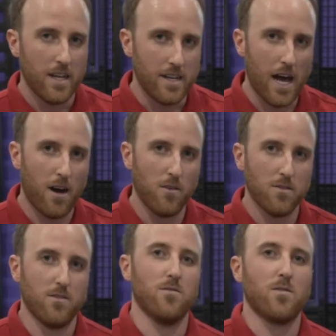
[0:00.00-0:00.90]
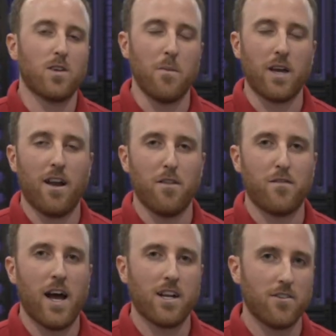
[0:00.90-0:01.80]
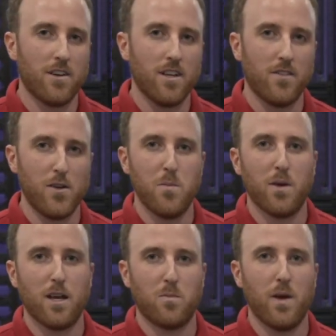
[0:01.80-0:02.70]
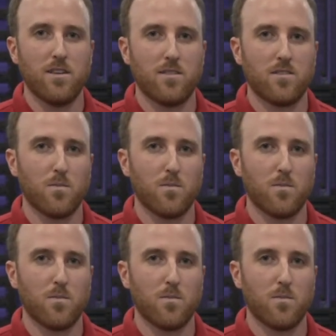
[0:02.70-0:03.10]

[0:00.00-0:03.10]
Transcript: Now, coming out of the factory, the UPS base